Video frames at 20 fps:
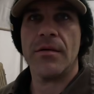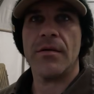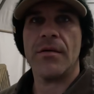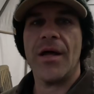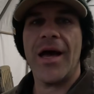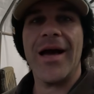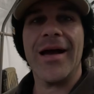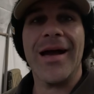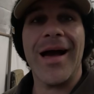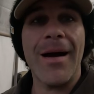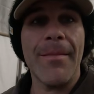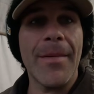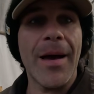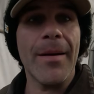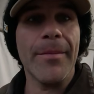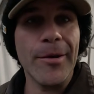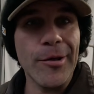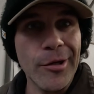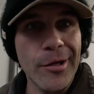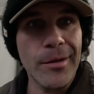I got my
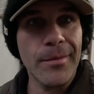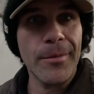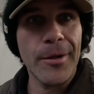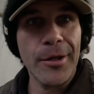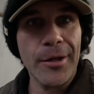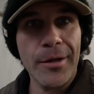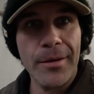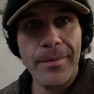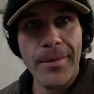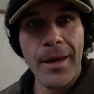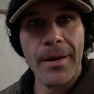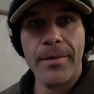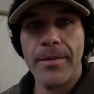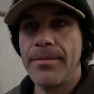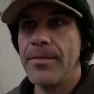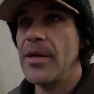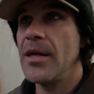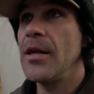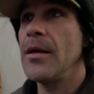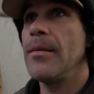beanie back,
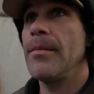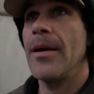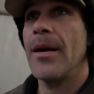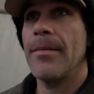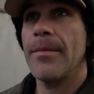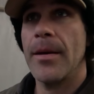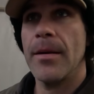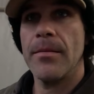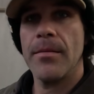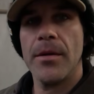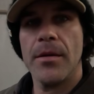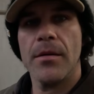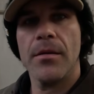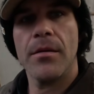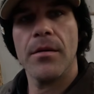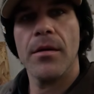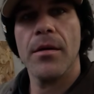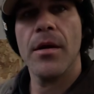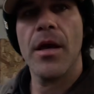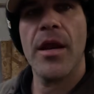baby.
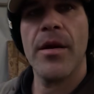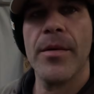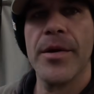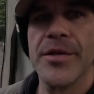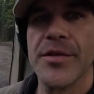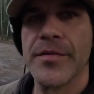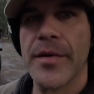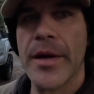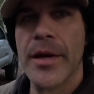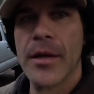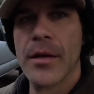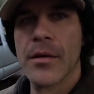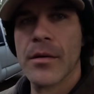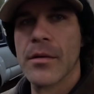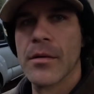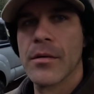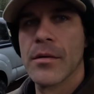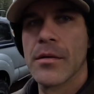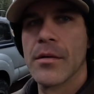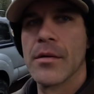Anyway, it's raining,
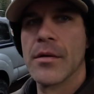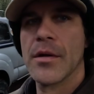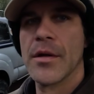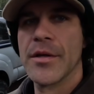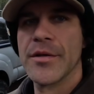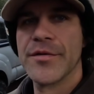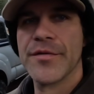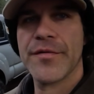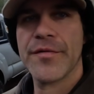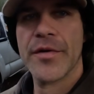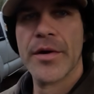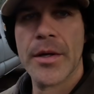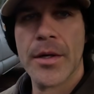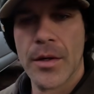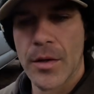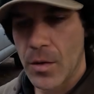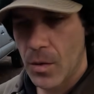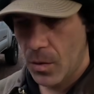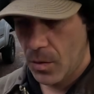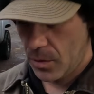and it's freaking
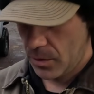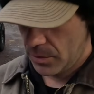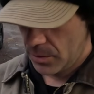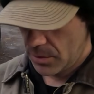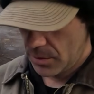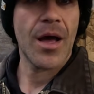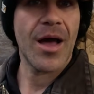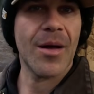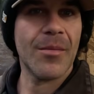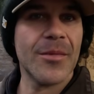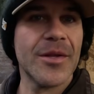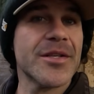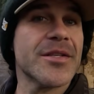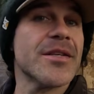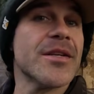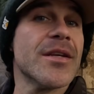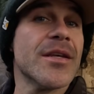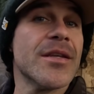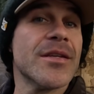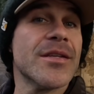cold. I'm
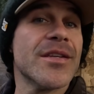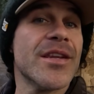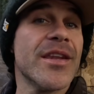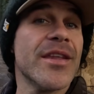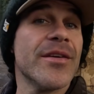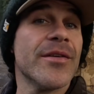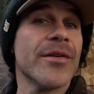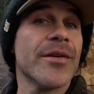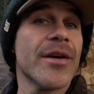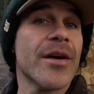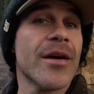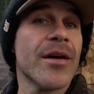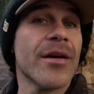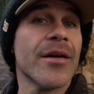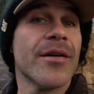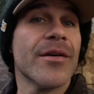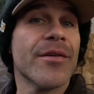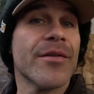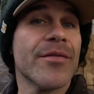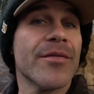listening to Neil Young
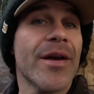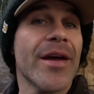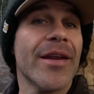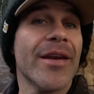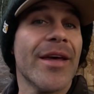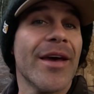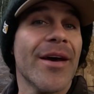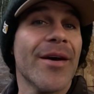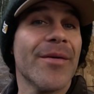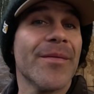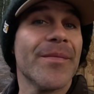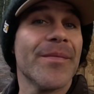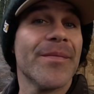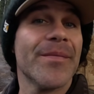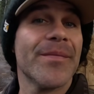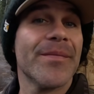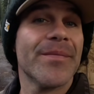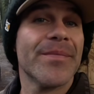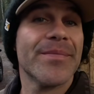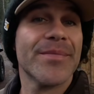right now.
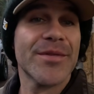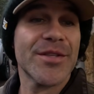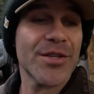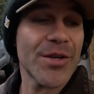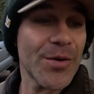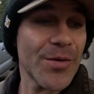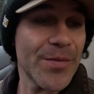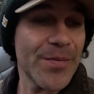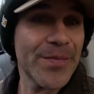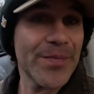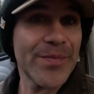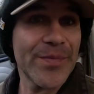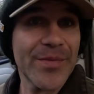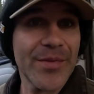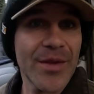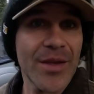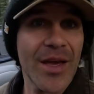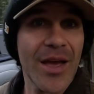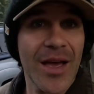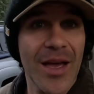So,
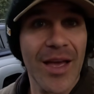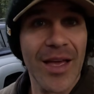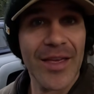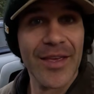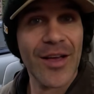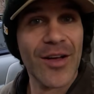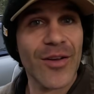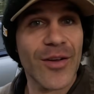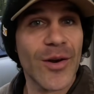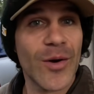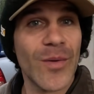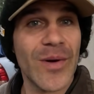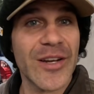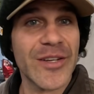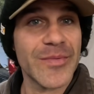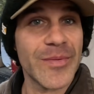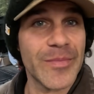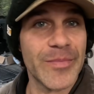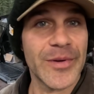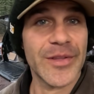y'all gonna watch
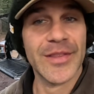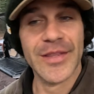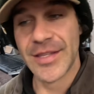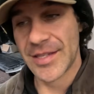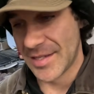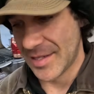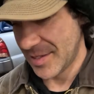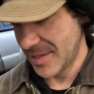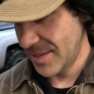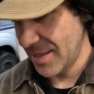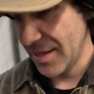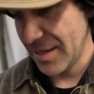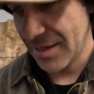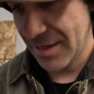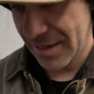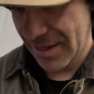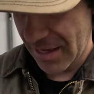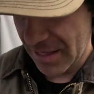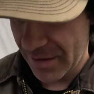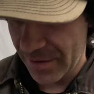me put this thing
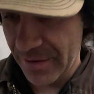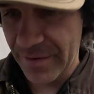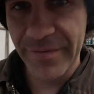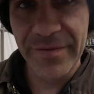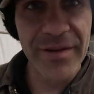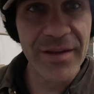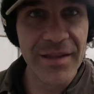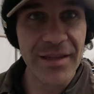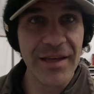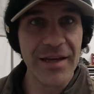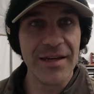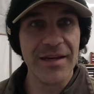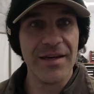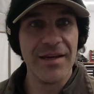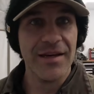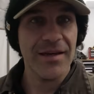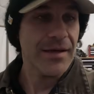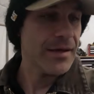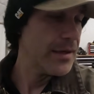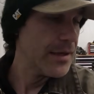together if you'd like,
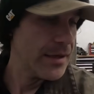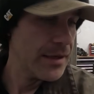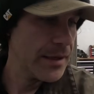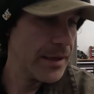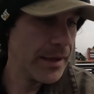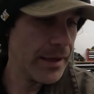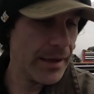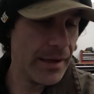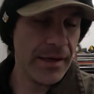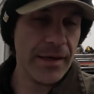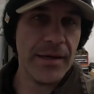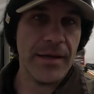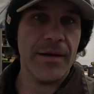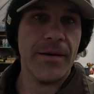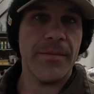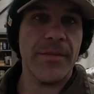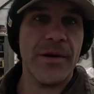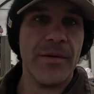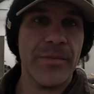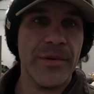and I'm
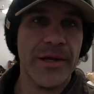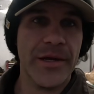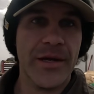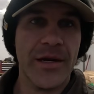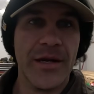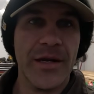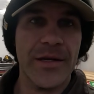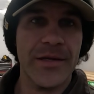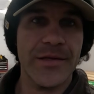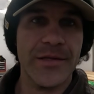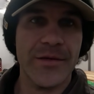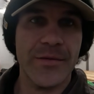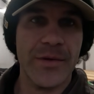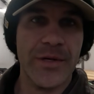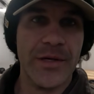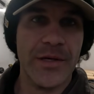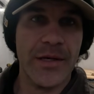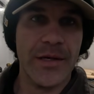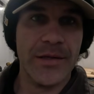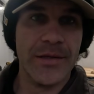gonna plug it in and see what
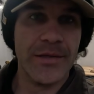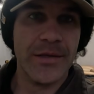it does.